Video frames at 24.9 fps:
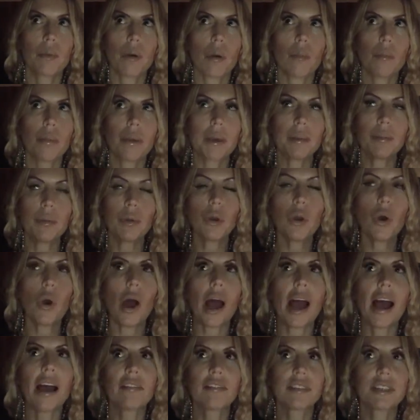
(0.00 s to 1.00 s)
people don't
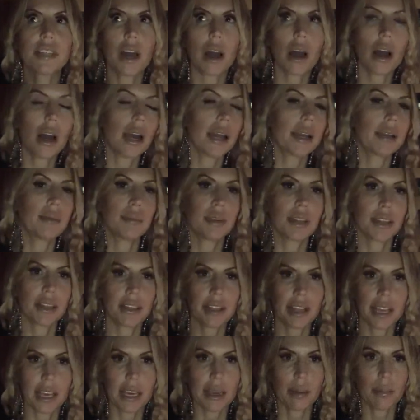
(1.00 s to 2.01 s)
have time to
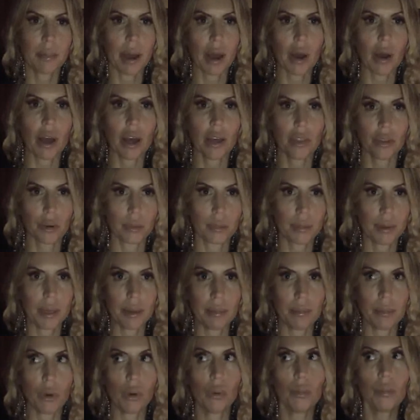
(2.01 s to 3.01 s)
think about other
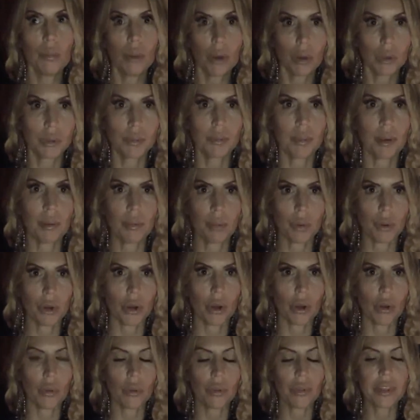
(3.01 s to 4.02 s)
people. Most people
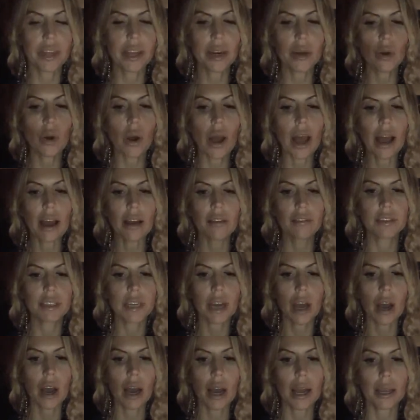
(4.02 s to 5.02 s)
don't. They don't have
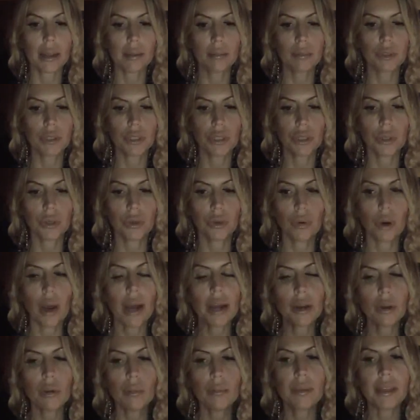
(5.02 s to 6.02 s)
time to, I
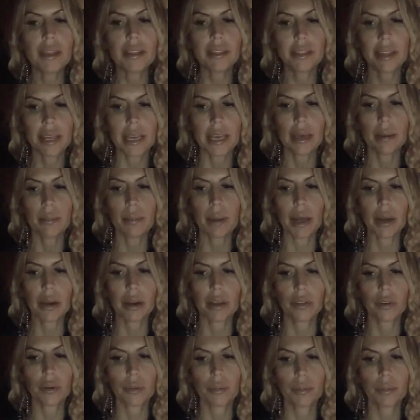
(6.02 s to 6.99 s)
don't mean think about other